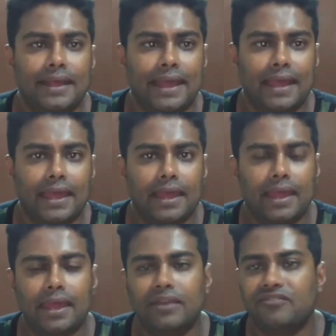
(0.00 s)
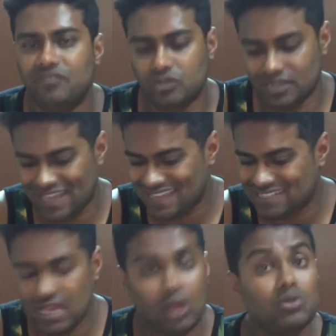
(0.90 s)
And for the
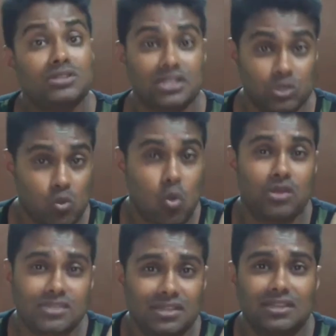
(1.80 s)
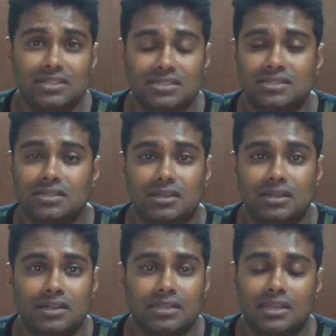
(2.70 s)
legs, I would say squatting is
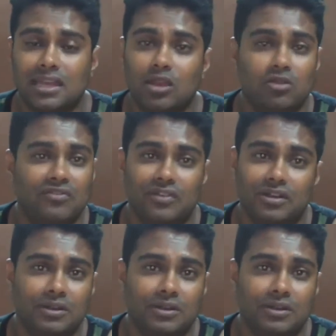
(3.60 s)
the king of